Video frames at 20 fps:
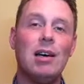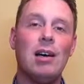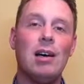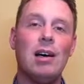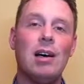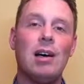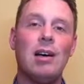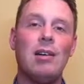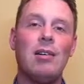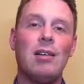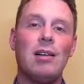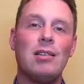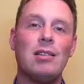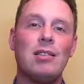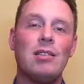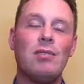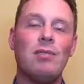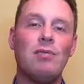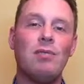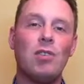
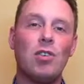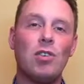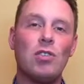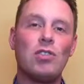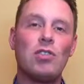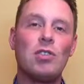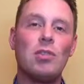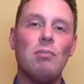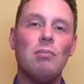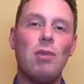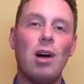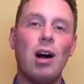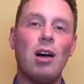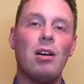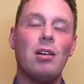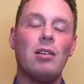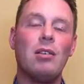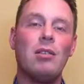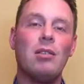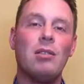as the first
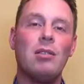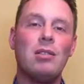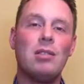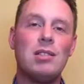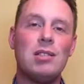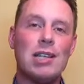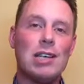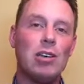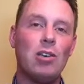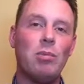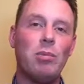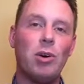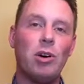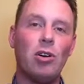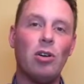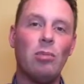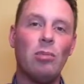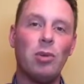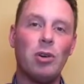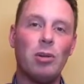modern single
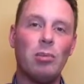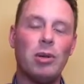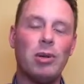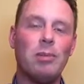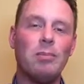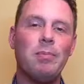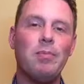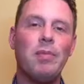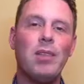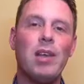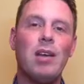barrel bourbon.